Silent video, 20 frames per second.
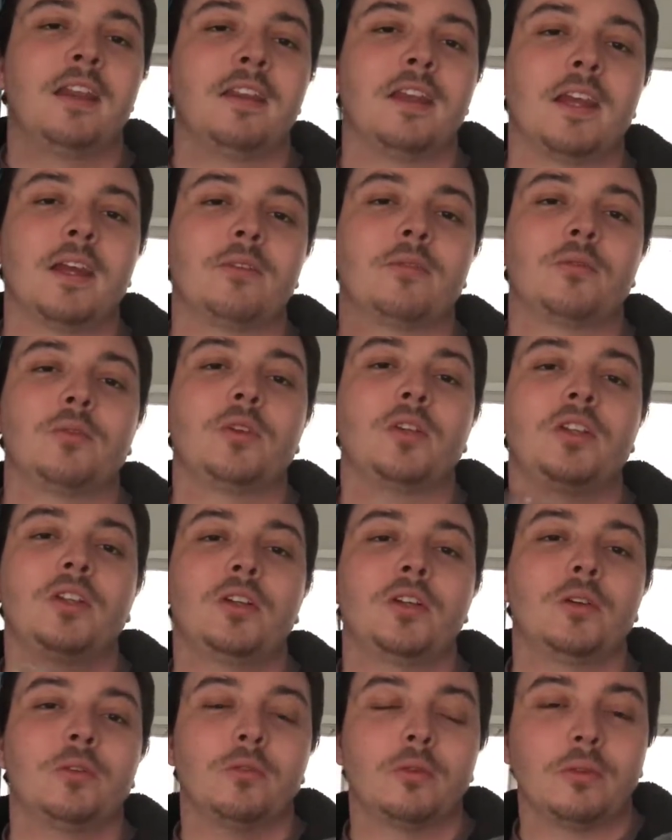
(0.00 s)
They have really
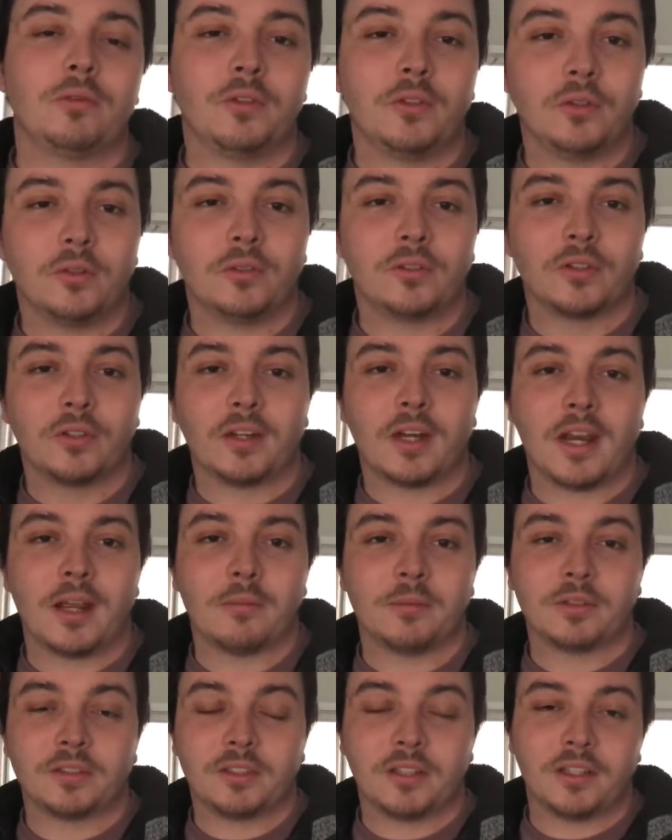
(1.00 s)
good reviews on
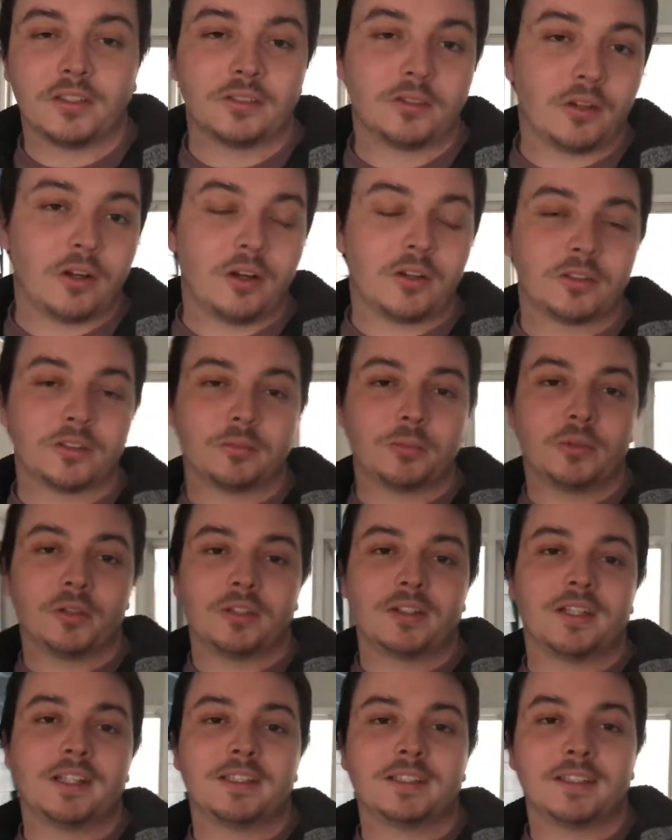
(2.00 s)
Amazon. So I'll also put
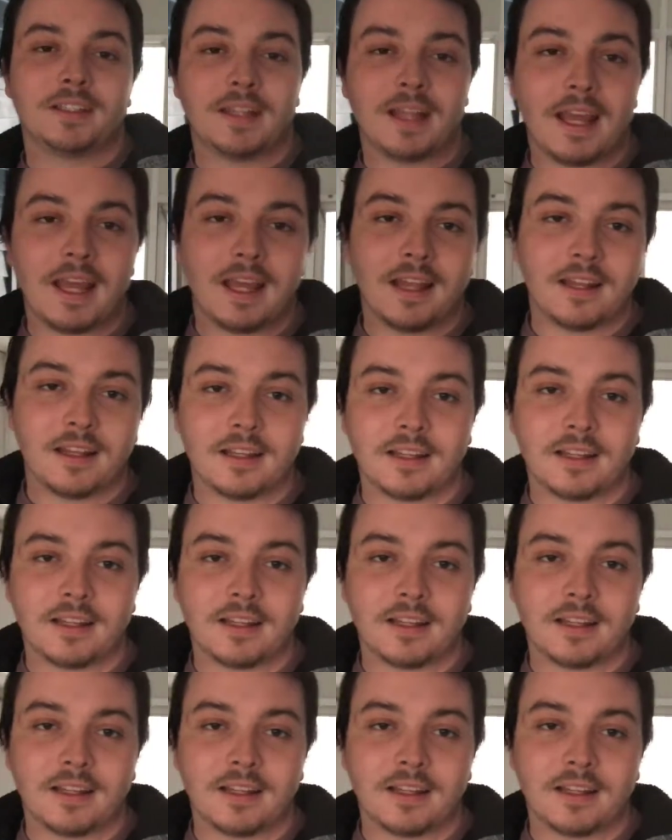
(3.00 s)
a link to that.